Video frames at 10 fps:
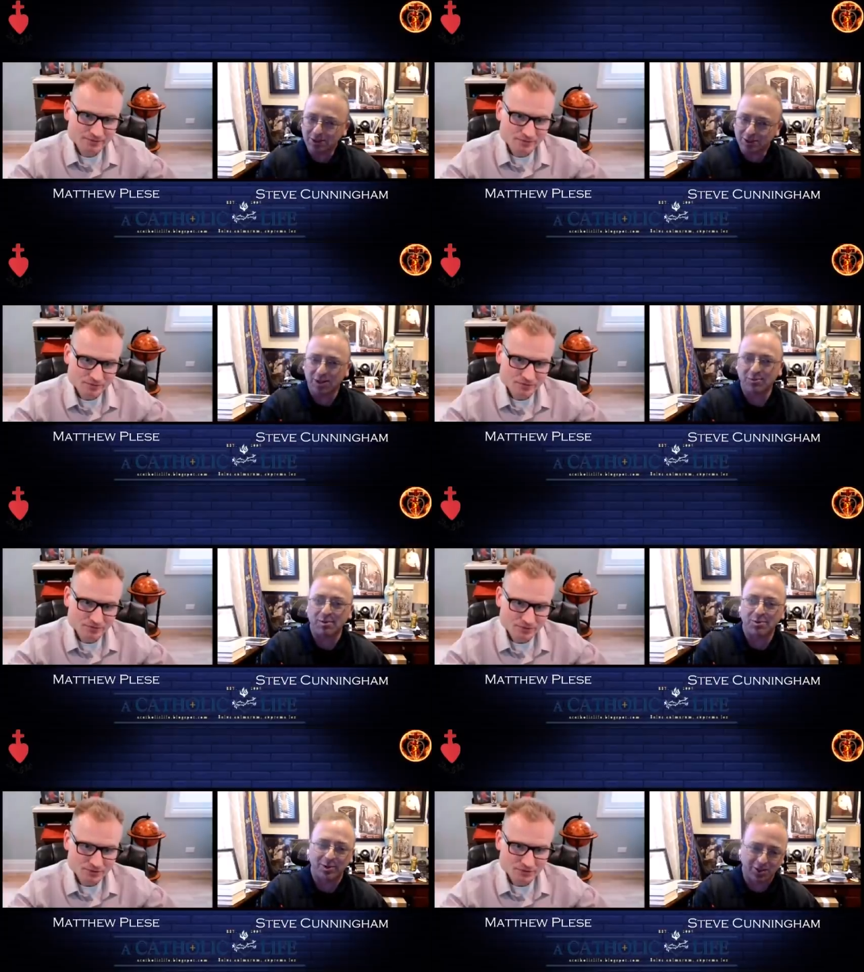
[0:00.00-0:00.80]
Speaker 1: yourself up
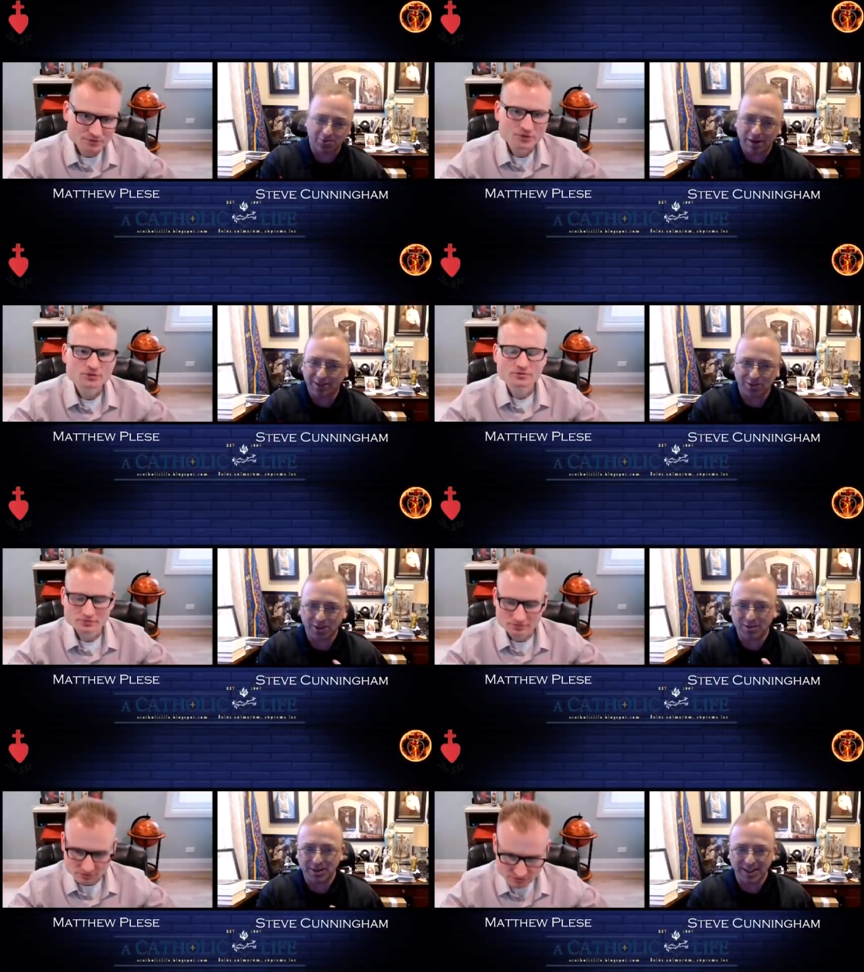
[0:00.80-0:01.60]
to it, as Matthew said
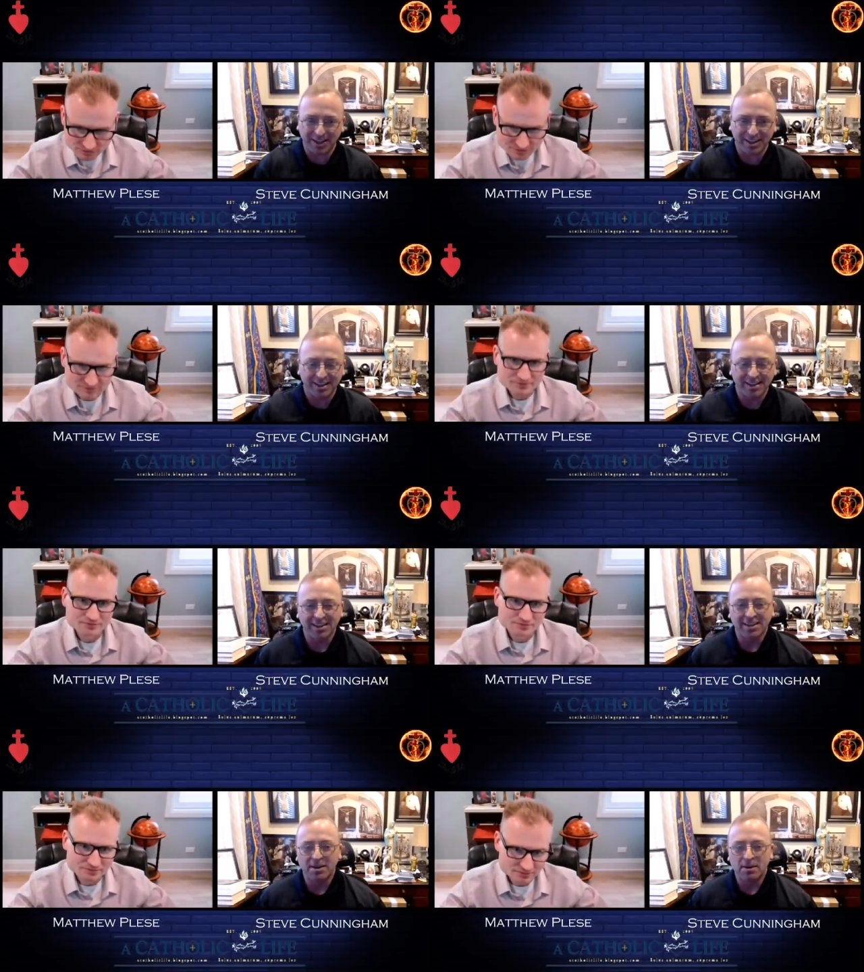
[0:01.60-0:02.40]
beginning.
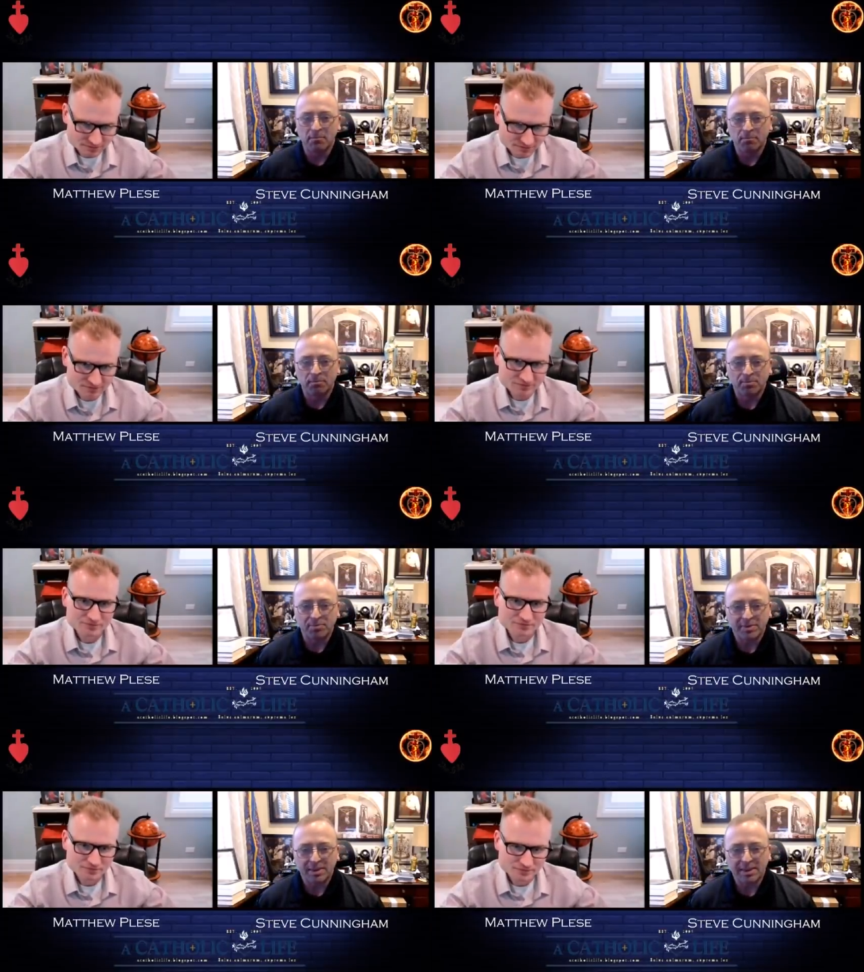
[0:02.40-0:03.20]
Speaker 2: Mm-hmm.
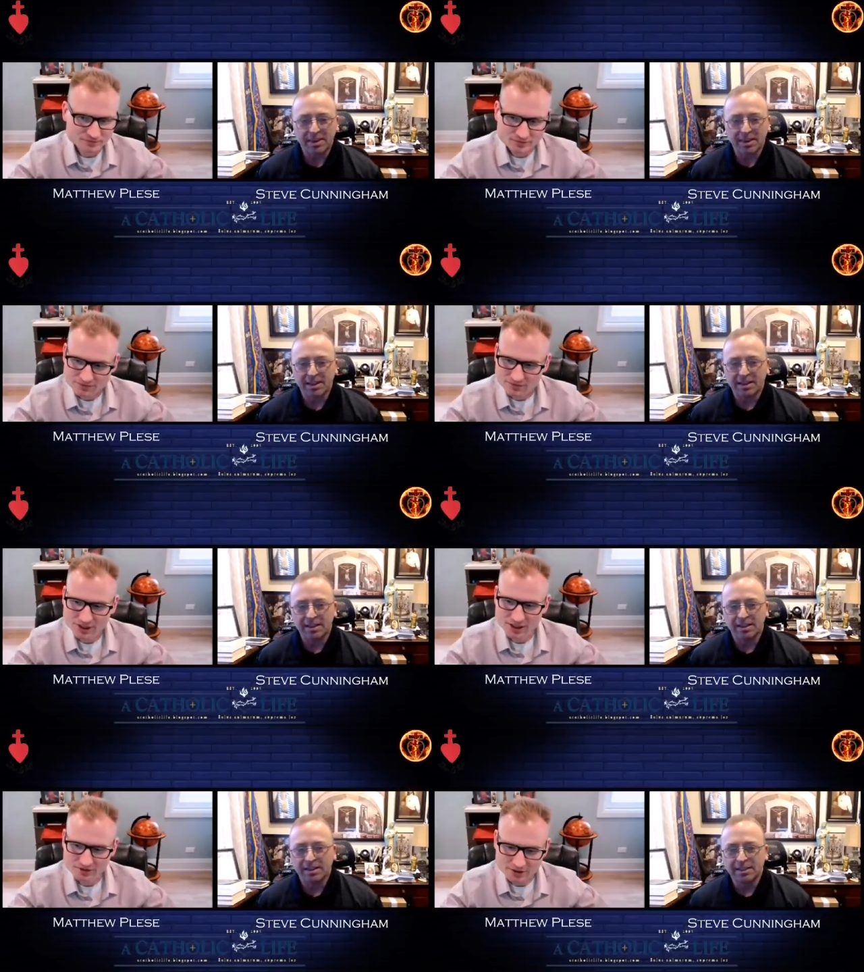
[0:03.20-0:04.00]
Mm-hmm.
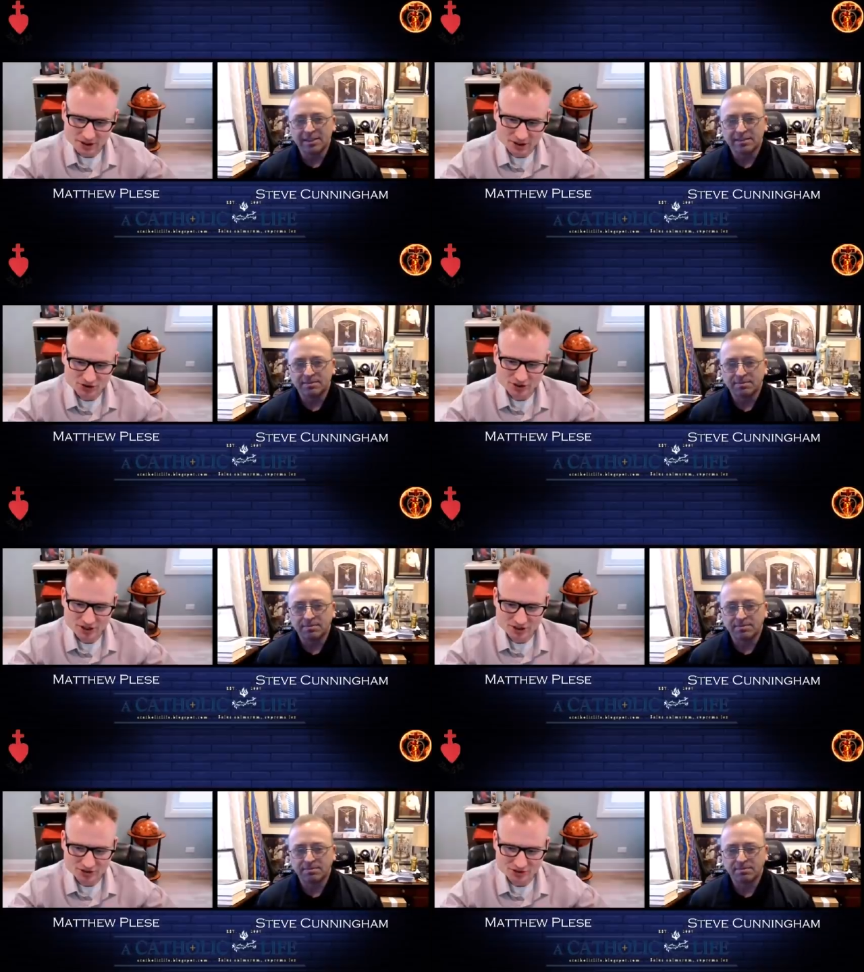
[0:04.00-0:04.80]
Yeah, it,
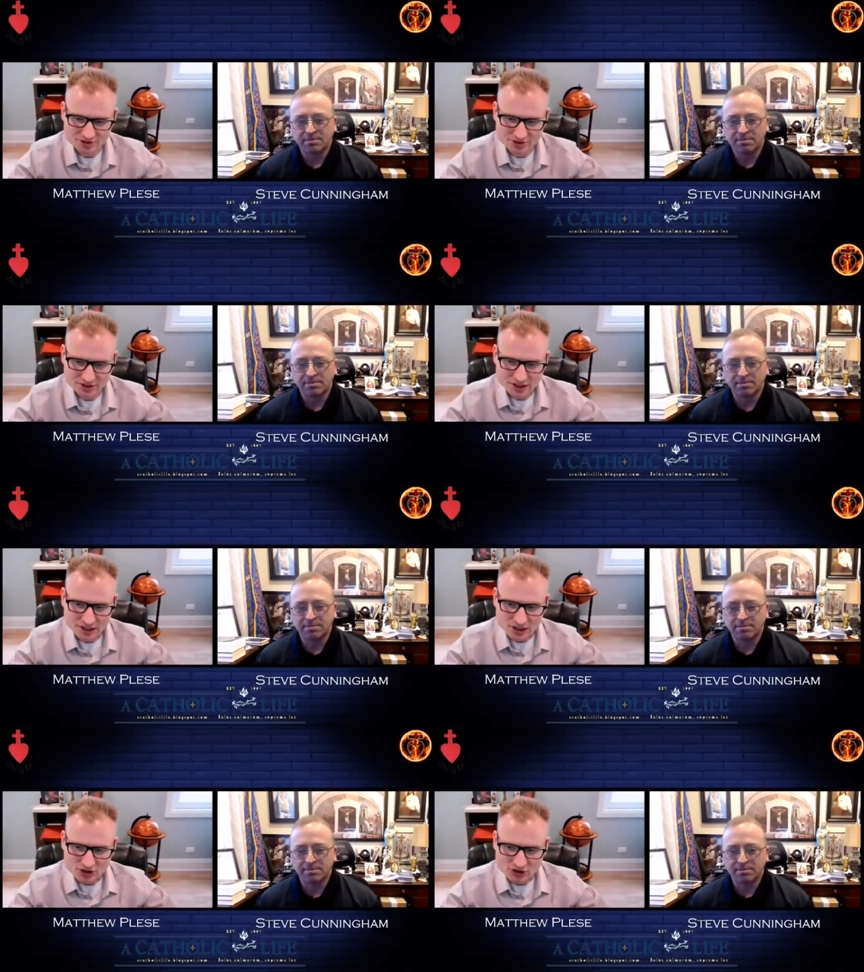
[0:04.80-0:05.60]
it is
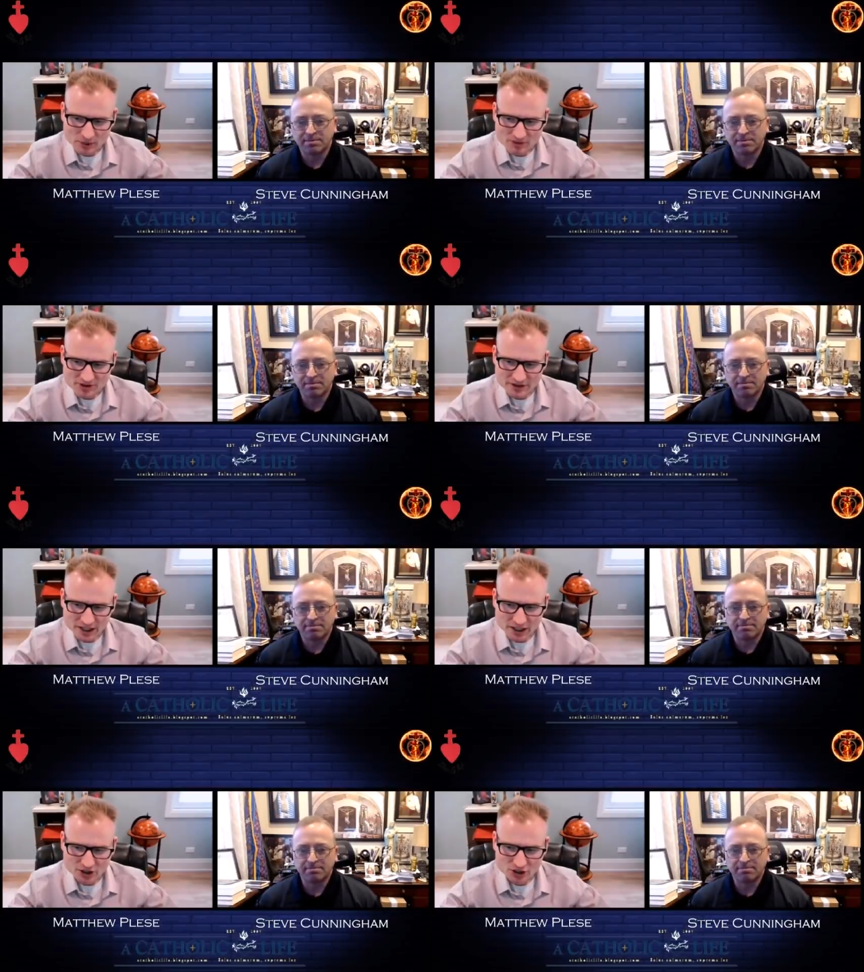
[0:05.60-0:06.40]
something
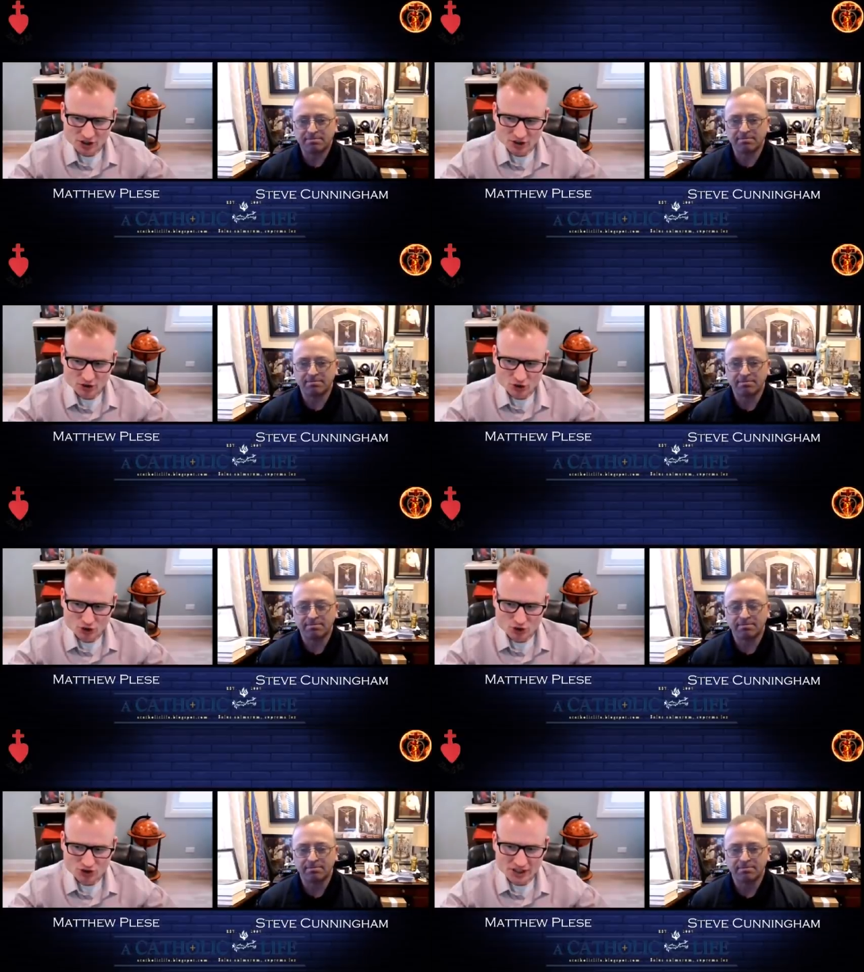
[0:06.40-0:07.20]
that
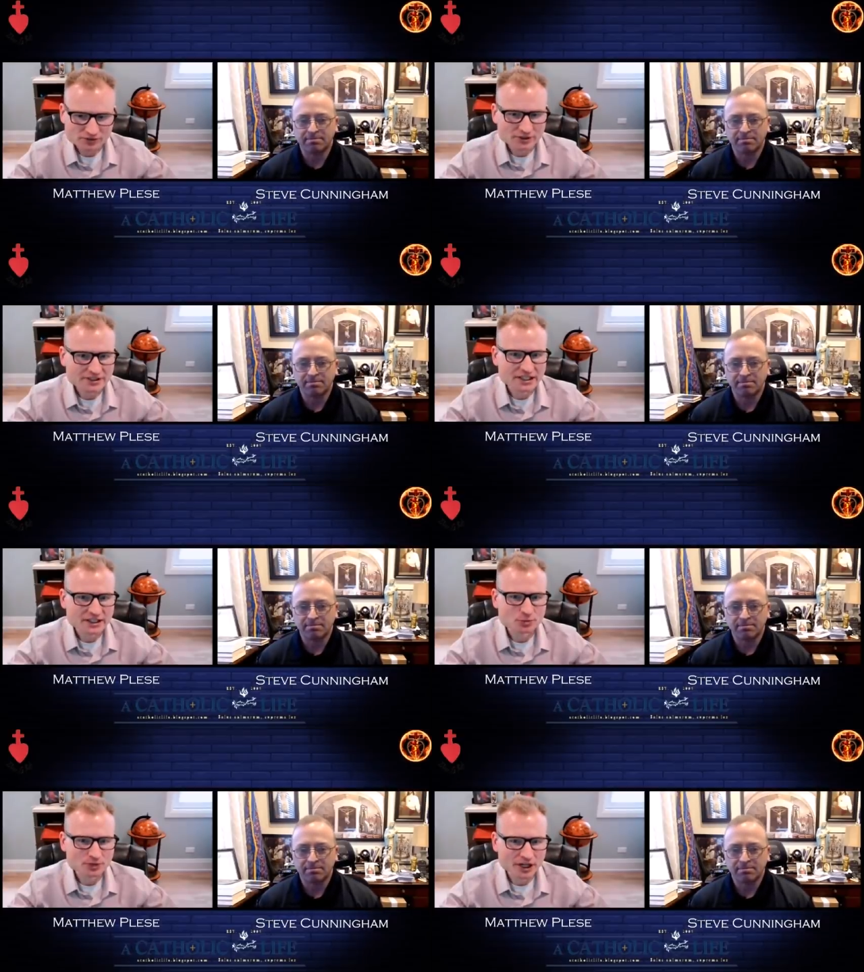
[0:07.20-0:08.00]
you should definitely
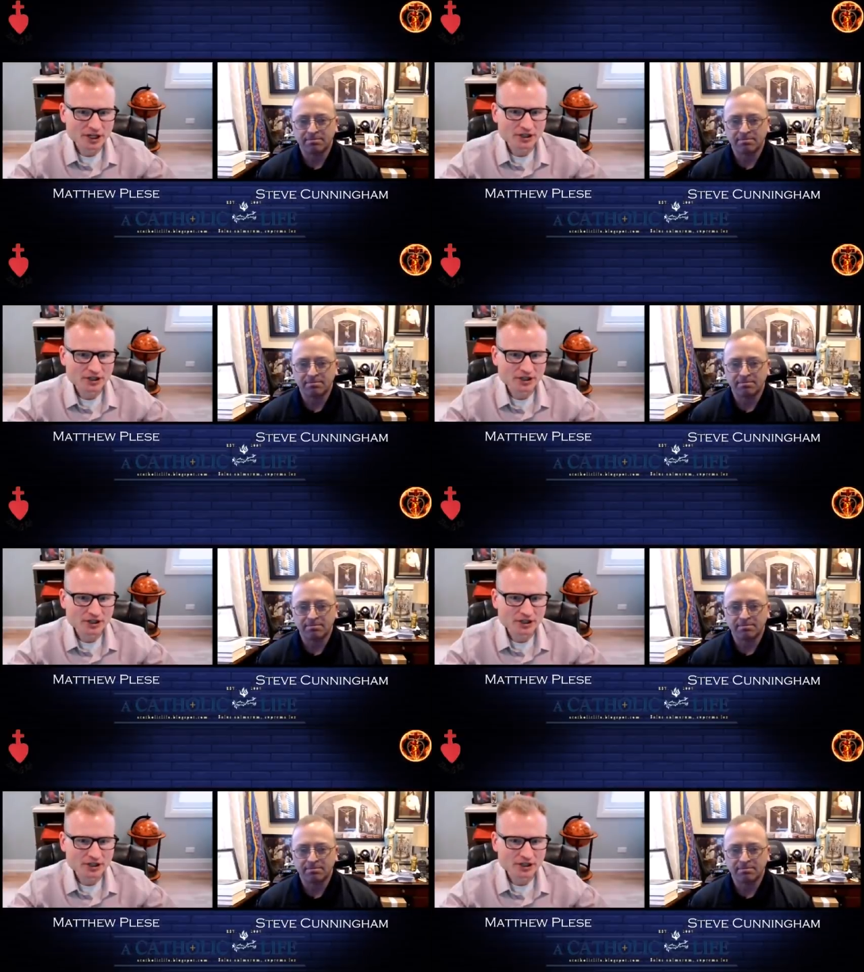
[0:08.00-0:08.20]
take to prayer